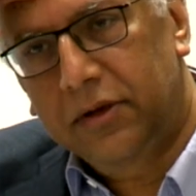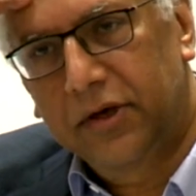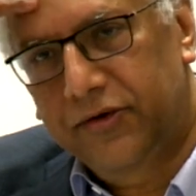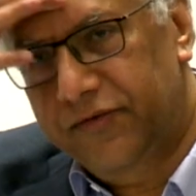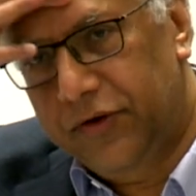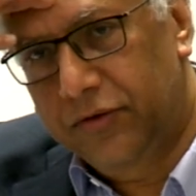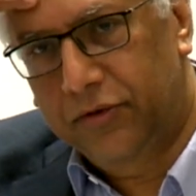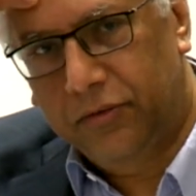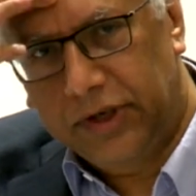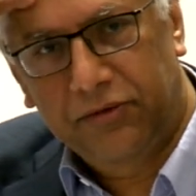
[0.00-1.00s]
Those of you
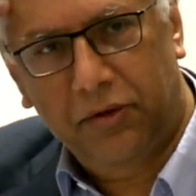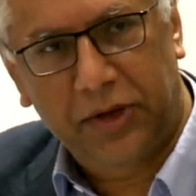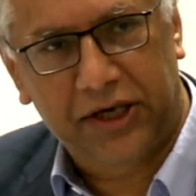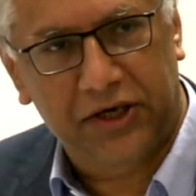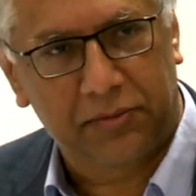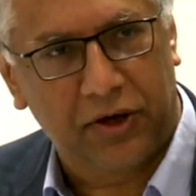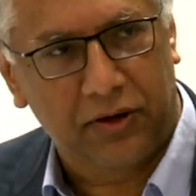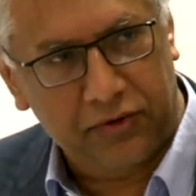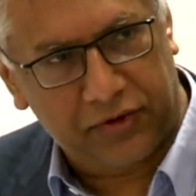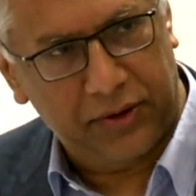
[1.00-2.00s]
who read romantic
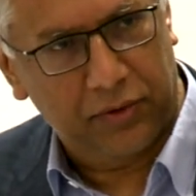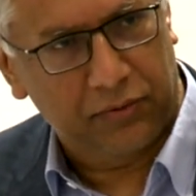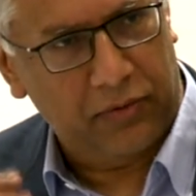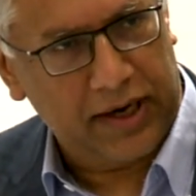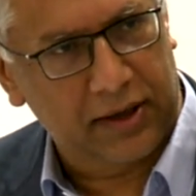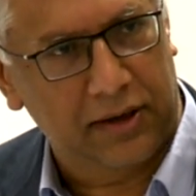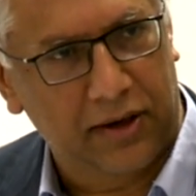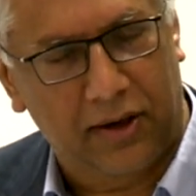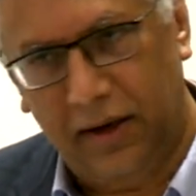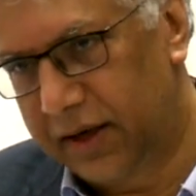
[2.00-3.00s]
poetry will
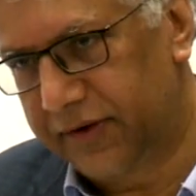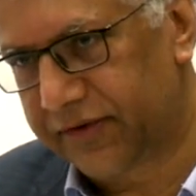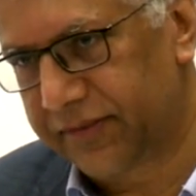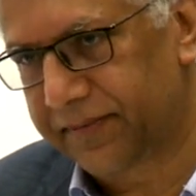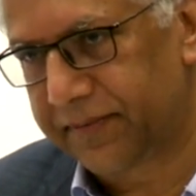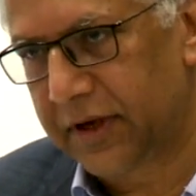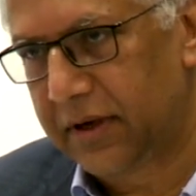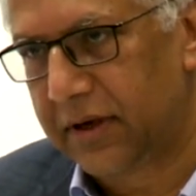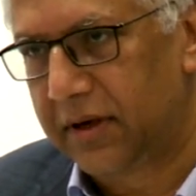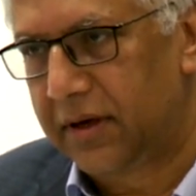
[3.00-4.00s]
recognize
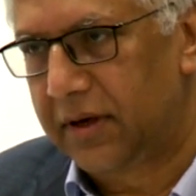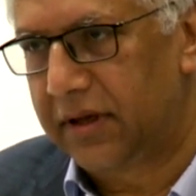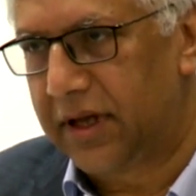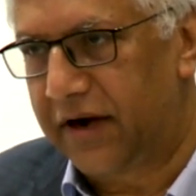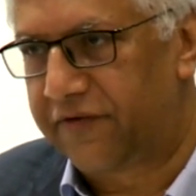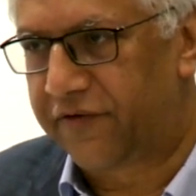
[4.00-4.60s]
that